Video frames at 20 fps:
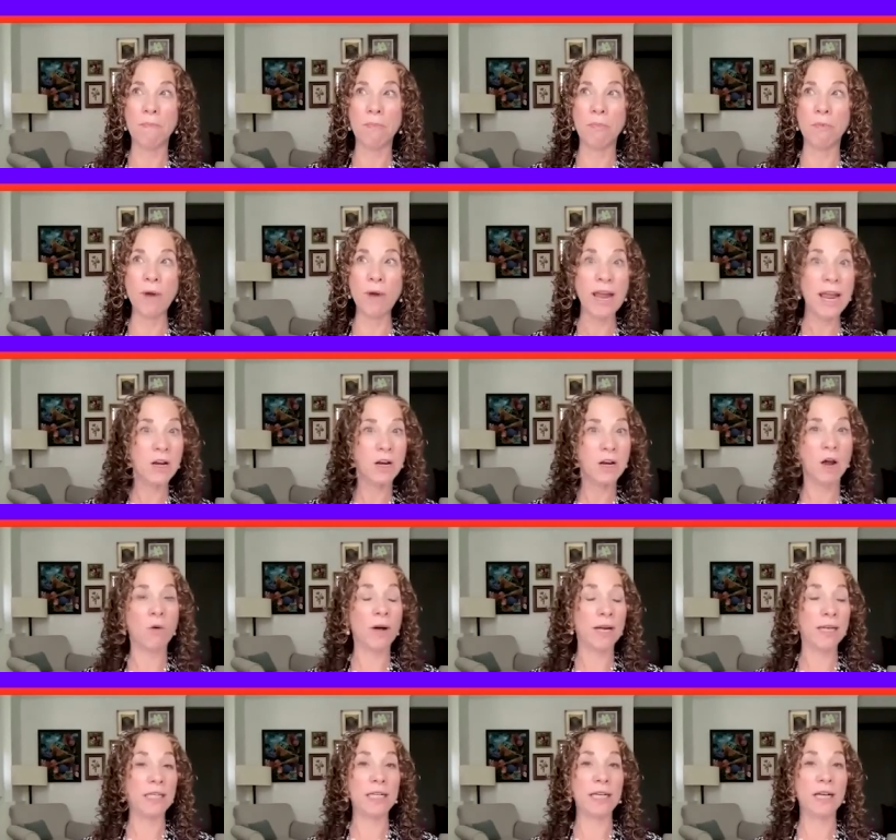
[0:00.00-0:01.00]
we had no
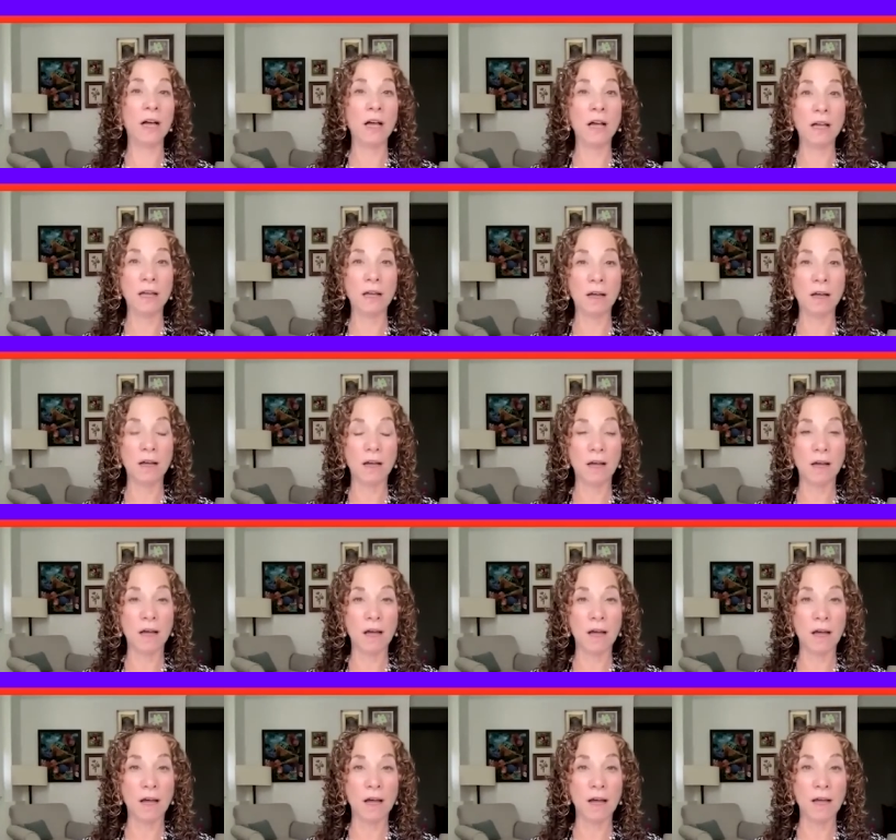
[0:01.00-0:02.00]
idea
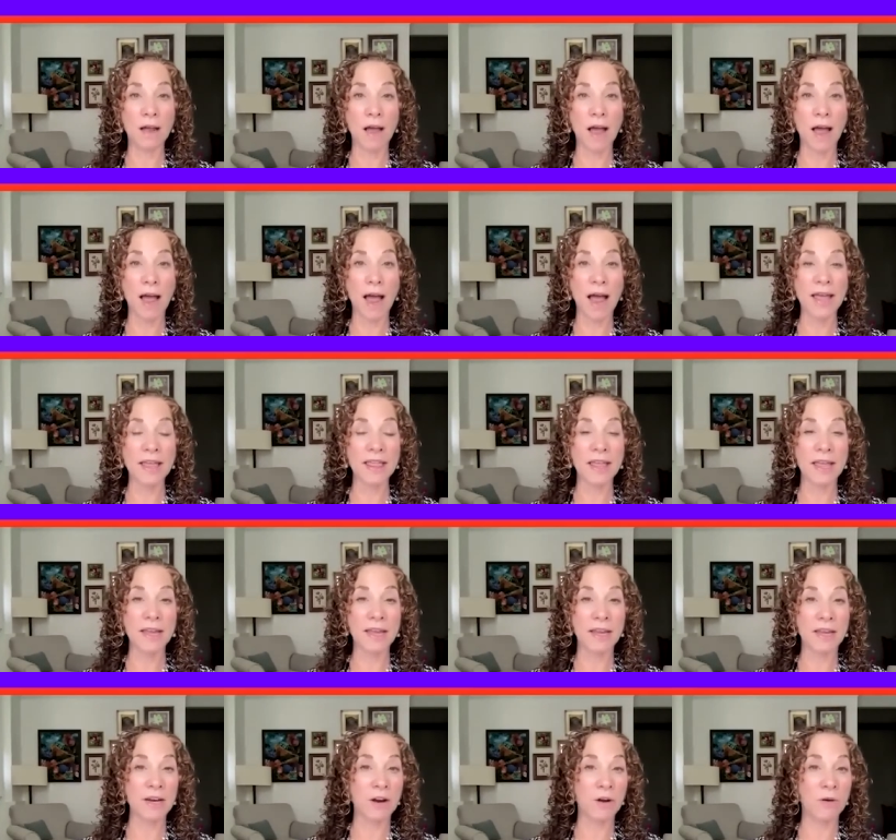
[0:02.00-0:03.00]
uh, I
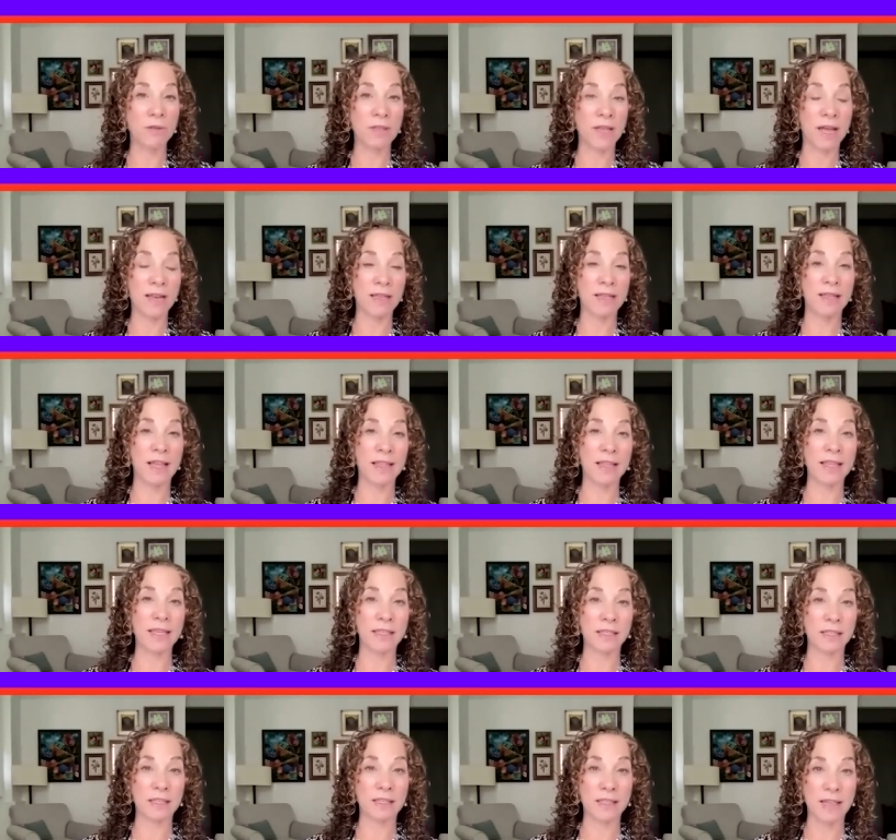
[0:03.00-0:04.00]
you know that that
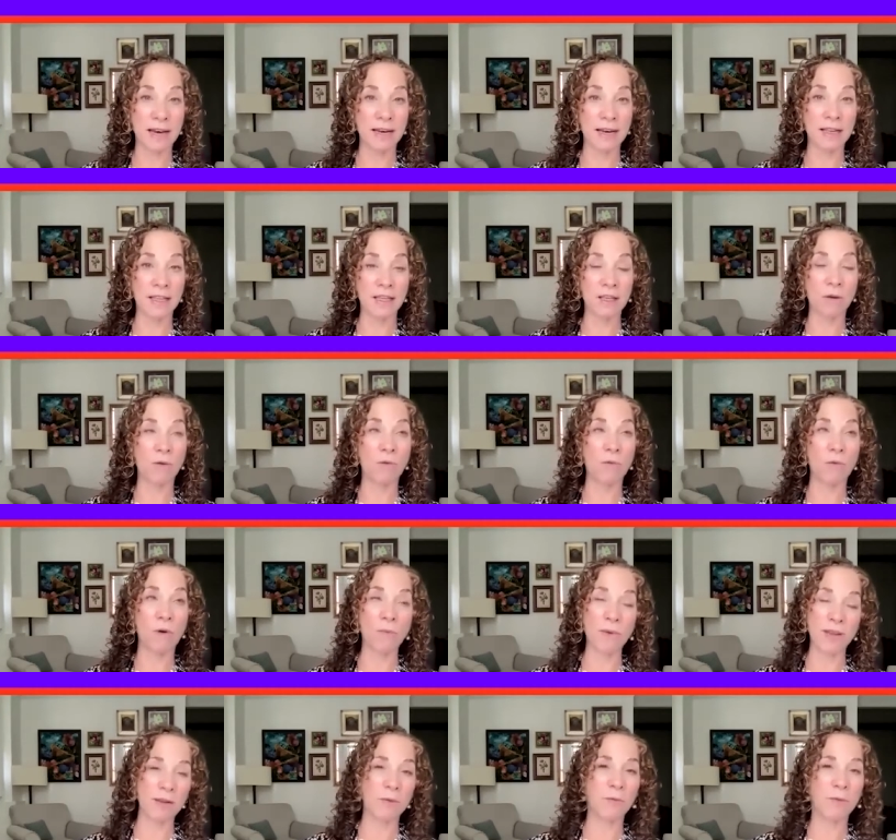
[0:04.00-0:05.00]
this that the, well
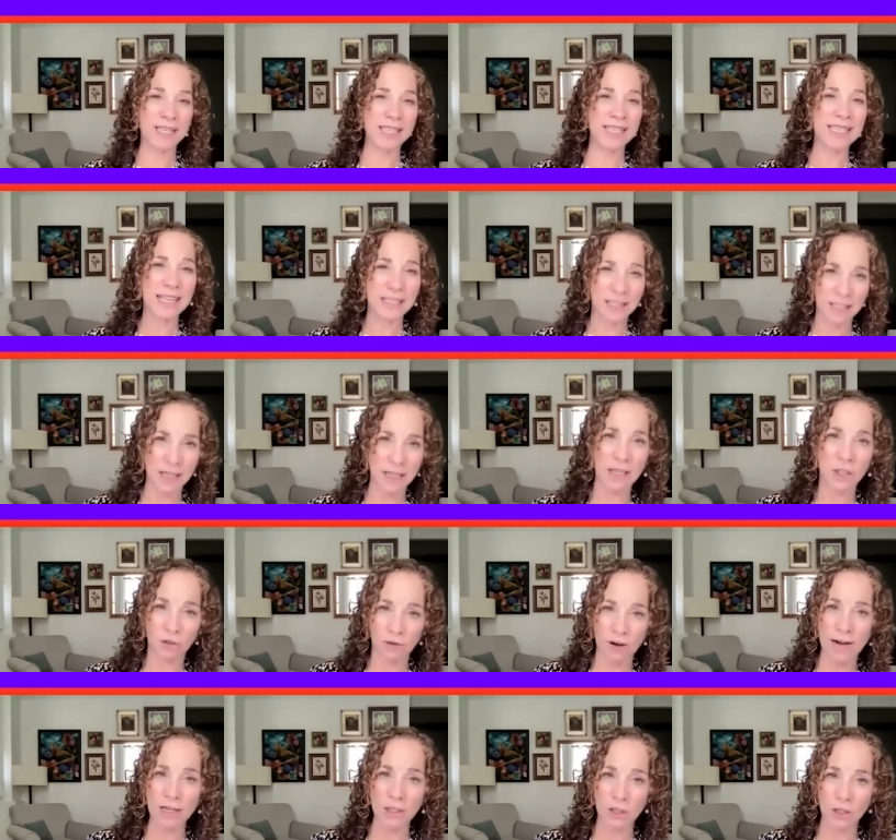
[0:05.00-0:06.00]
we we sense that the
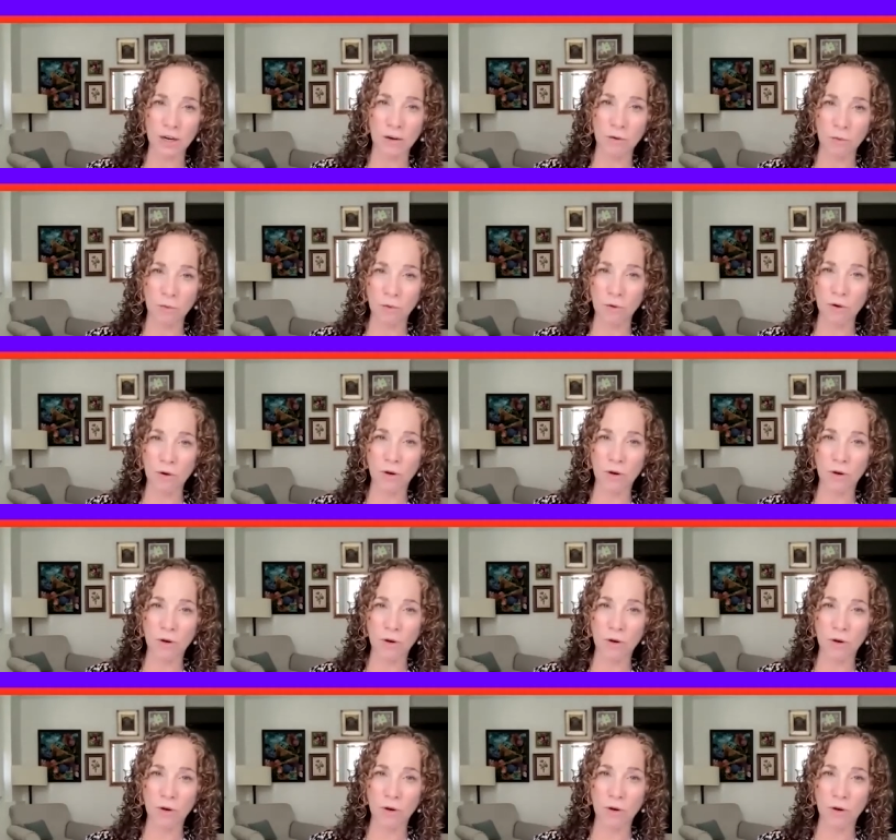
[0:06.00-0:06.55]
strategy right.